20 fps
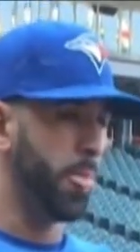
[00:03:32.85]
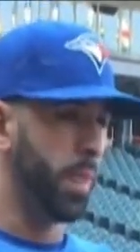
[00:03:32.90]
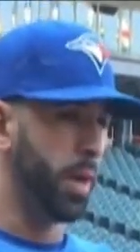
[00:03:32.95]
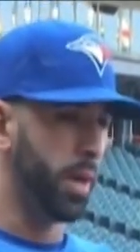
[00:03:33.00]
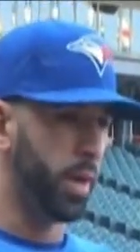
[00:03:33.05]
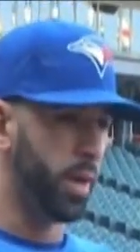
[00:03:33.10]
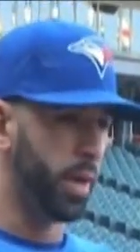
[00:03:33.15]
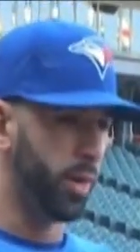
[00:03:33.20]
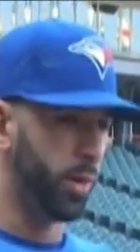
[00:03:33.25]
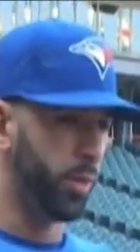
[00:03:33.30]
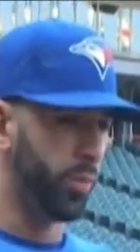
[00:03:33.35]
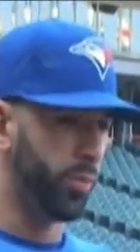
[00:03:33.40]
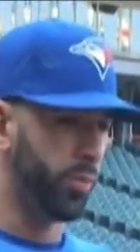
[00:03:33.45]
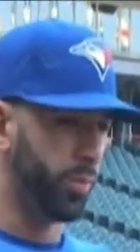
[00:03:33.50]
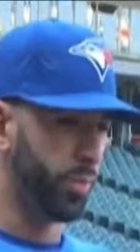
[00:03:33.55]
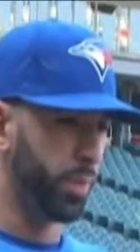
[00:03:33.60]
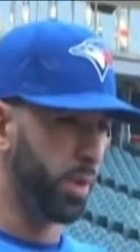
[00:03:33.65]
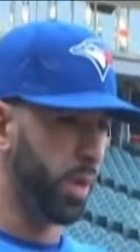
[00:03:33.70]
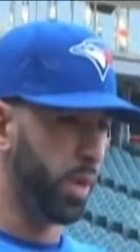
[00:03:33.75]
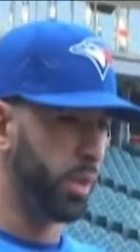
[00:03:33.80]
Going
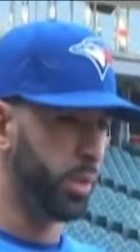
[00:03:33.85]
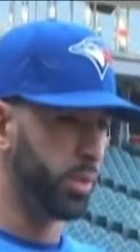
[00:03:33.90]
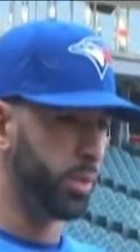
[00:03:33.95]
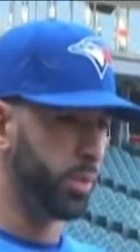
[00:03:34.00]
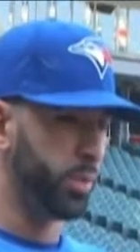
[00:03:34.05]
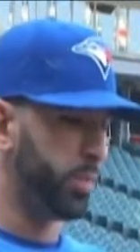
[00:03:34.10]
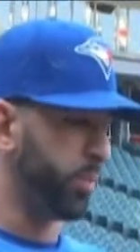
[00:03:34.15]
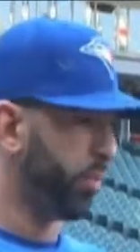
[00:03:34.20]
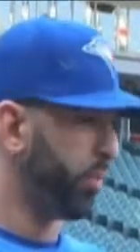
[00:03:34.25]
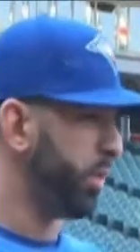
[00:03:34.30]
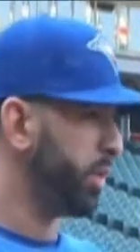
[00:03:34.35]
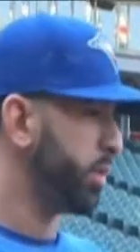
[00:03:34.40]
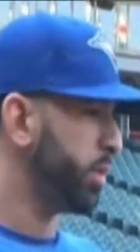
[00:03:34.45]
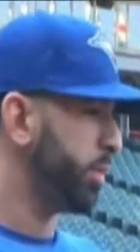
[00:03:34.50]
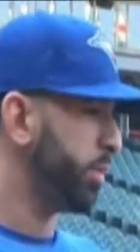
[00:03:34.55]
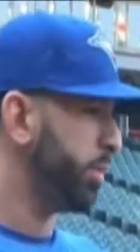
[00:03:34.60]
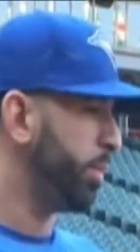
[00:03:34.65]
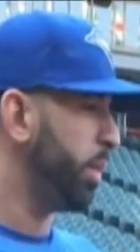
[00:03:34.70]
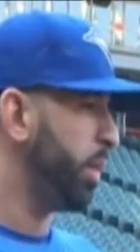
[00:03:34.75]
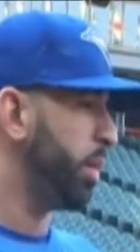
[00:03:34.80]
from college to
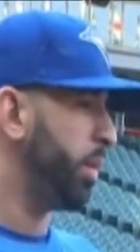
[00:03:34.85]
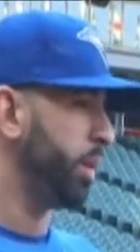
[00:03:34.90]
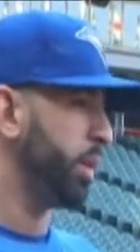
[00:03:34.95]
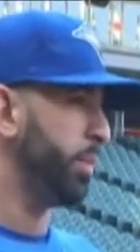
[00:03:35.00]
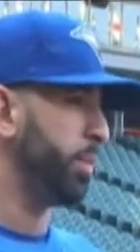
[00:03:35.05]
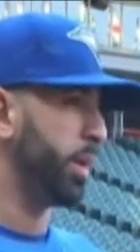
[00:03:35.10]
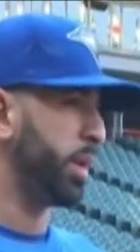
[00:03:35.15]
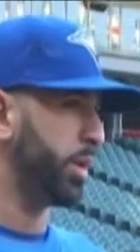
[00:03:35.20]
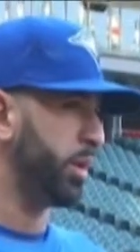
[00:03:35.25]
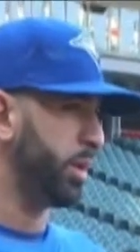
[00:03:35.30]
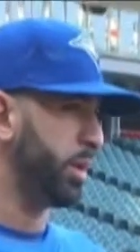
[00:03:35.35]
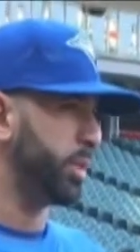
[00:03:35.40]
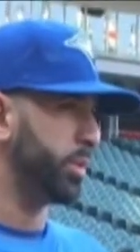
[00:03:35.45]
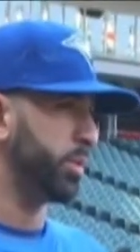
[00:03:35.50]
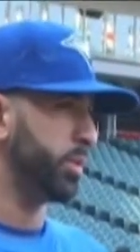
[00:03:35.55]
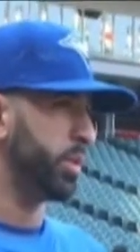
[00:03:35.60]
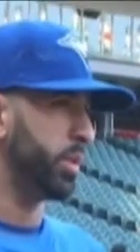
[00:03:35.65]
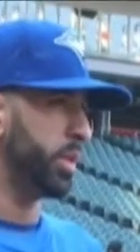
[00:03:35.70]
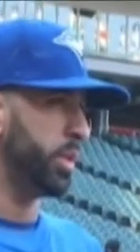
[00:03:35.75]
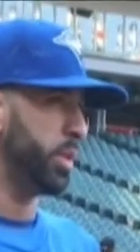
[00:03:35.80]
professional ball in the minor leagues
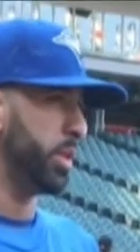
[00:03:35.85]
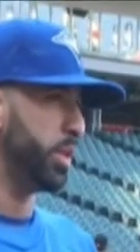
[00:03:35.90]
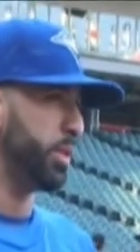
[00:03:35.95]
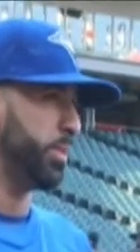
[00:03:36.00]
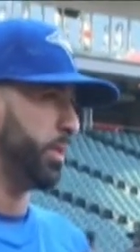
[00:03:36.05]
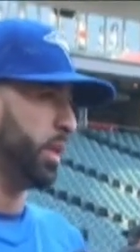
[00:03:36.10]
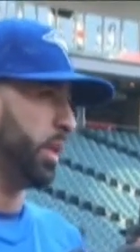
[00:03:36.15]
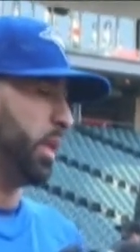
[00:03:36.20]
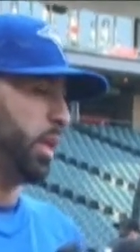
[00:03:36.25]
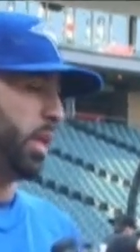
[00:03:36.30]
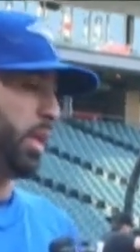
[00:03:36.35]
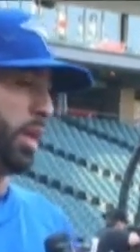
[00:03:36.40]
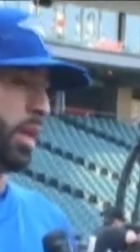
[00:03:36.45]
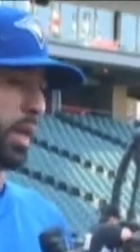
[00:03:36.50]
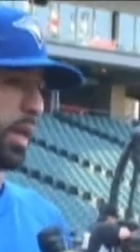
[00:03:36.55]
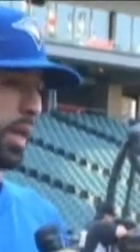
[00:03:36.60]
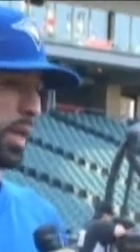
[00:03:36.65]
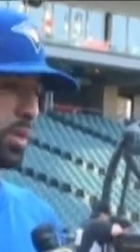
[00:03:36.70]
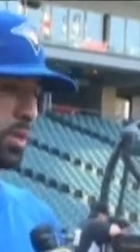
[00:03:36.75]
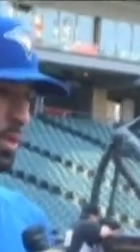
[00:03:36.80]
was an adjustment.
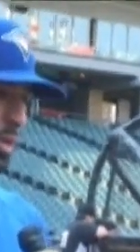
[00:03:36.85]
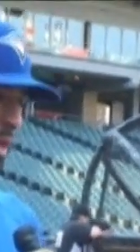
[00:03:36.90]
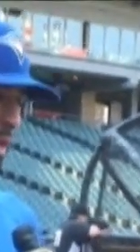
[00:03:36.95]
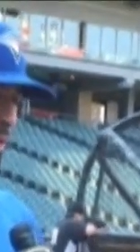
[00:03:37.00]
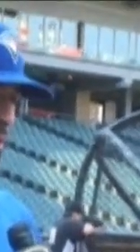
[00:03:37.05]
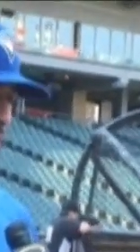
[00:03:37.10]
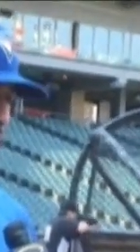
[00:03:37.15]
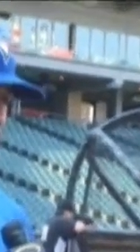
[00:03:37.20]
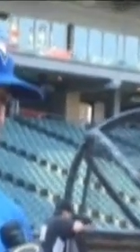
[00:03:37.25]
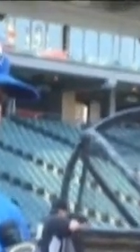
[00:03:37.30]
And I actually got to the